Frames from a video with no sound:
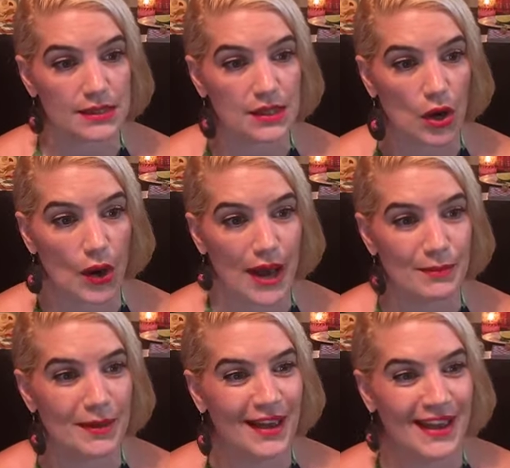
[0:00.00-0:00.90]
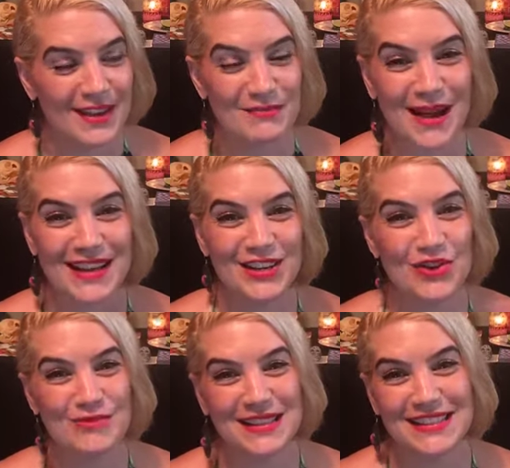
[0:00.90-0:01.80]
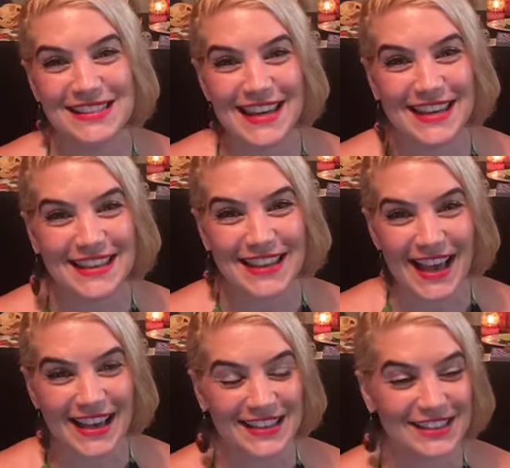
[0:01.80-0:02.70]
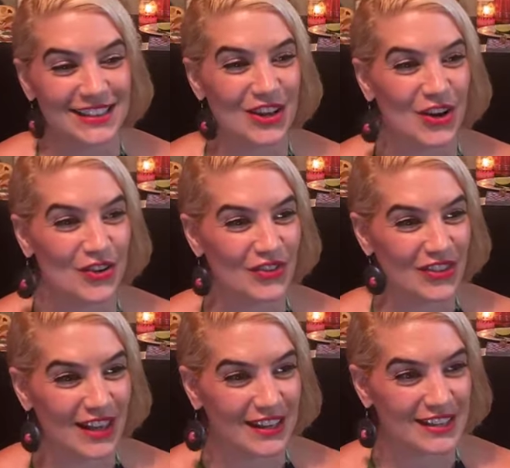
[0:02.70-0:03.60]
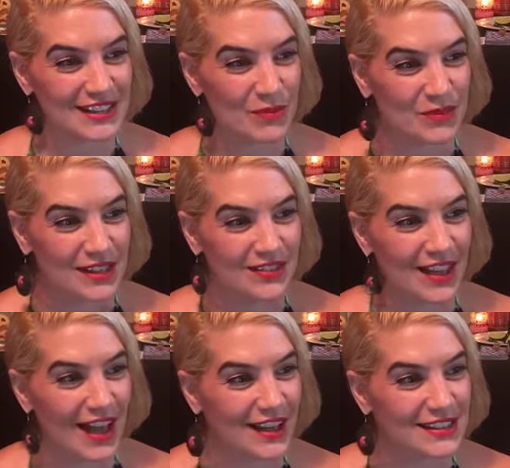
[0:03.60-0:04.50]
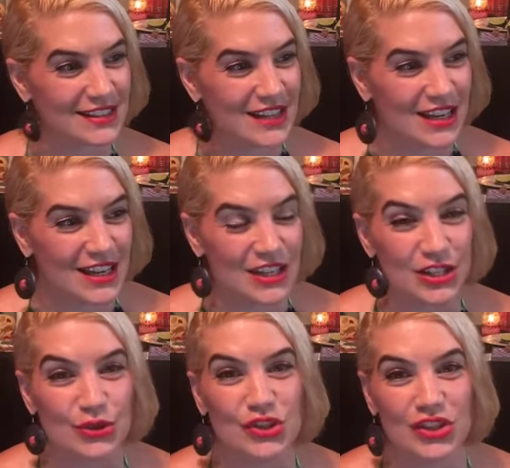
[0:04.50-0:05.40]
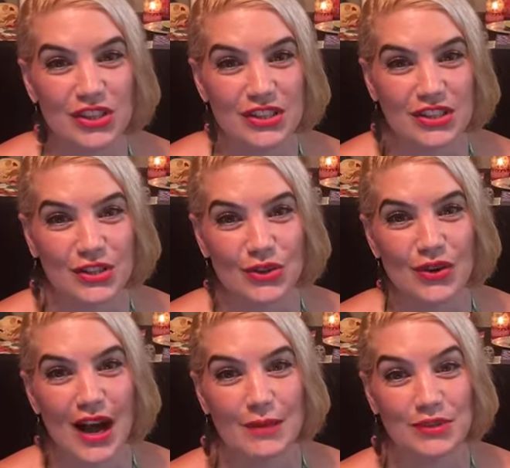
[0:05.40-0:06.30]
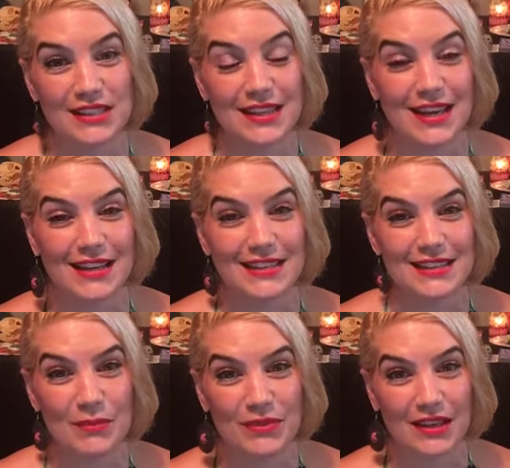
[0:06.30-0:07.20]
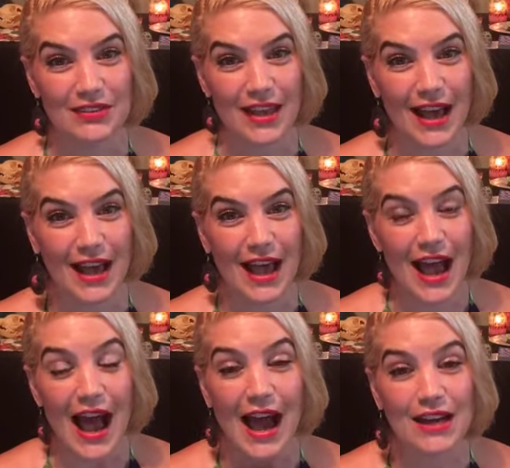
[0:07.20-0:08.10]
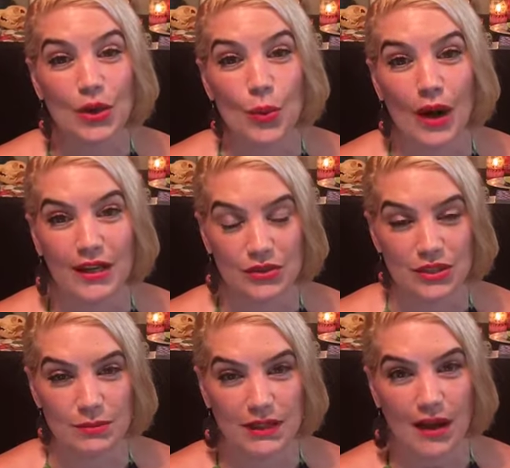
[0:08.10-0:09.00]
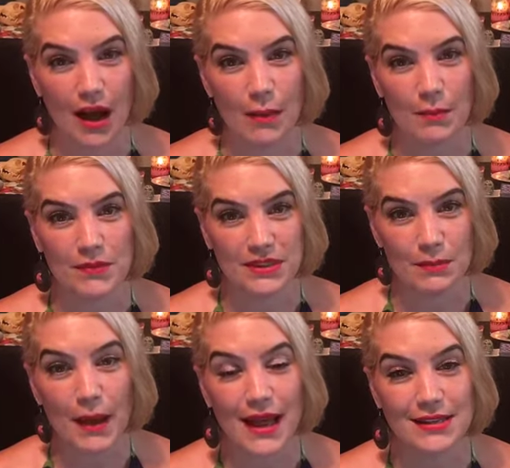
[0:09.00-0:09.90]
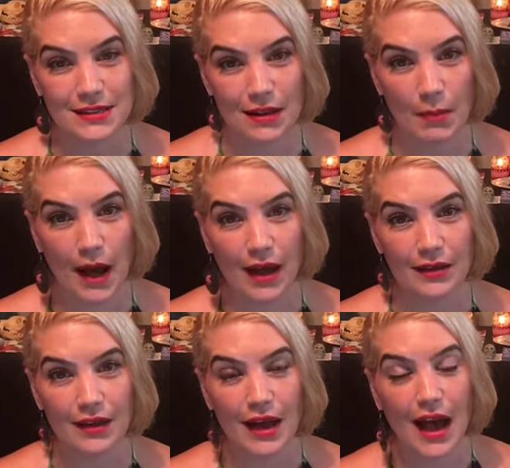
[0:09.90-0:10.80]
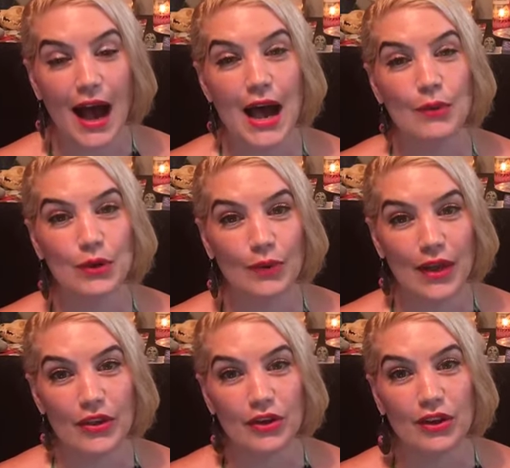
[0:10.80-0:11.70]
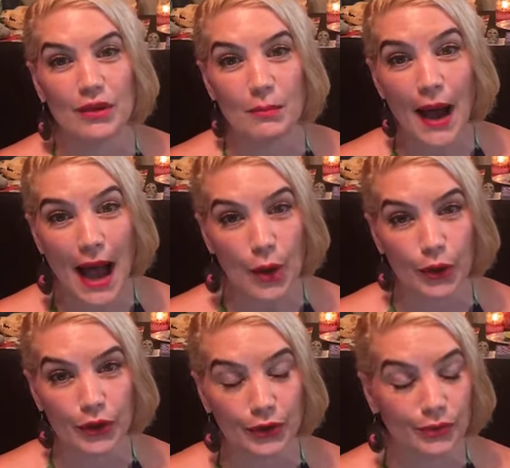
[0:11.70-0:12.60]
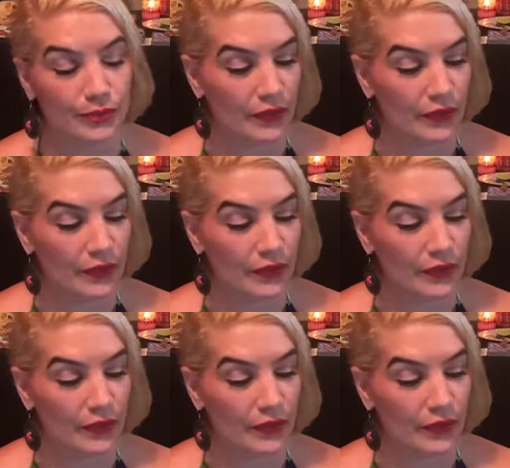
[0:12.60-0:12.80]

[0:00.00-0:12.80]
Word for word: So I'm by no means saying that, you know, that it's something that you shouldn't do. I'm just saying it's something that I don't want you to become dependent upon. I would rather empower you.